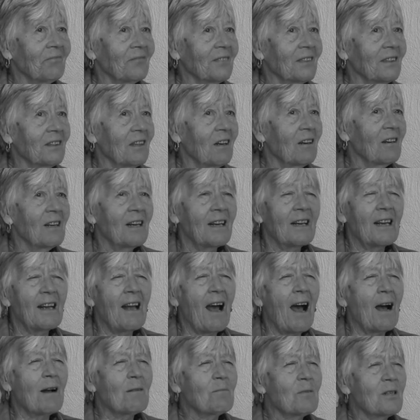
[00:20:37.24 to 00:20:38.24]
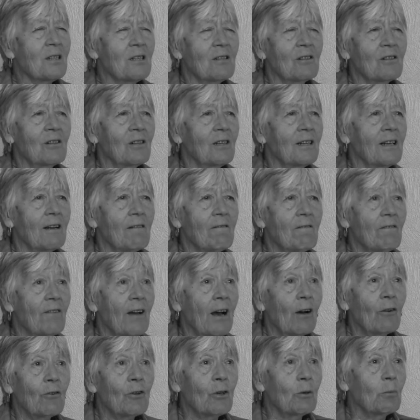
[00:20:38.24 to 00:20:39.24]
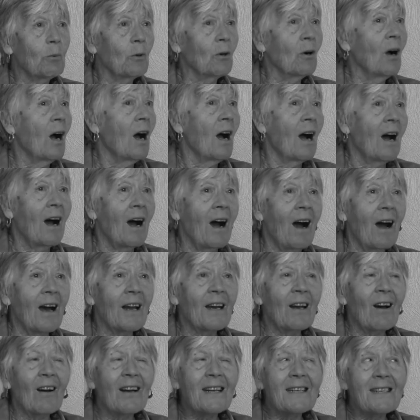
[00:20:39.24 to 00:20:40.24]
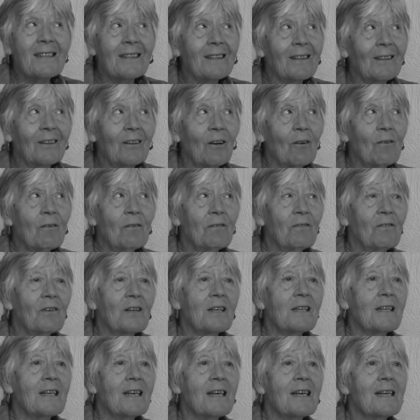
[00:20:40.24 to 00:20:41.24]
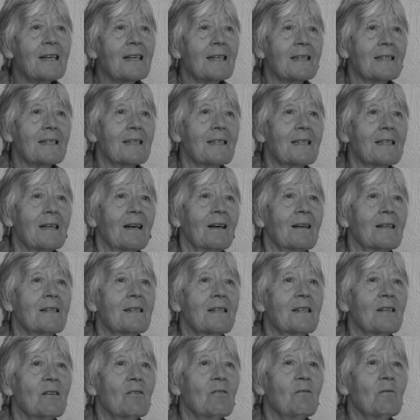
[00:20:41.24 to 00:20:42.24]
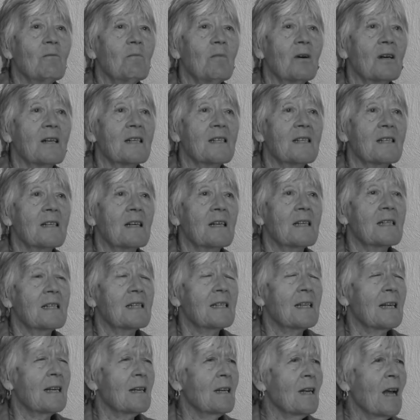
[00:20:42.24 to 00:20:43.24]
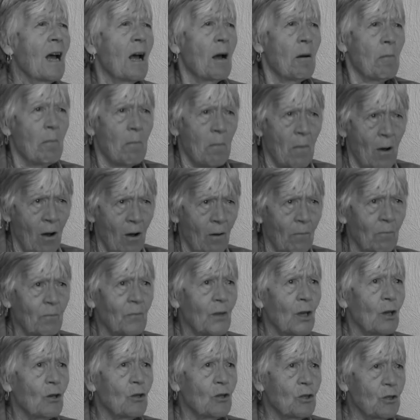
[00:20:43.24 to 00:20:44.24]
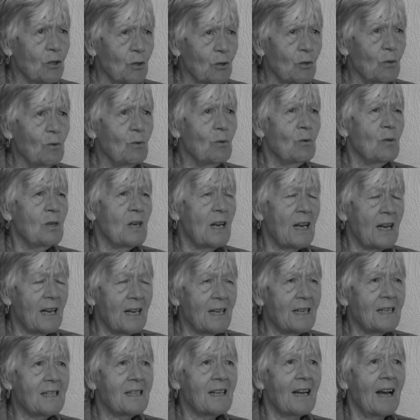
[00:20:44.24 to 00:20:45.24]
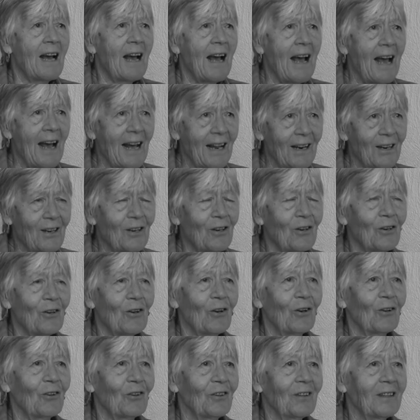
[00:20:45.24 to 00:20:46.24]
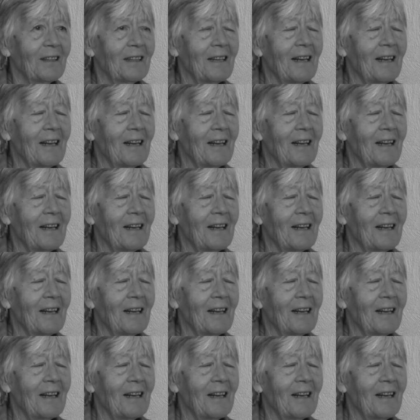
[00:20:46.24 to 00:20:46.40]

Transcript: So yeah, absolutely invaluable. And I didn't go for years until my son said, "Mum, you need Al-Anon."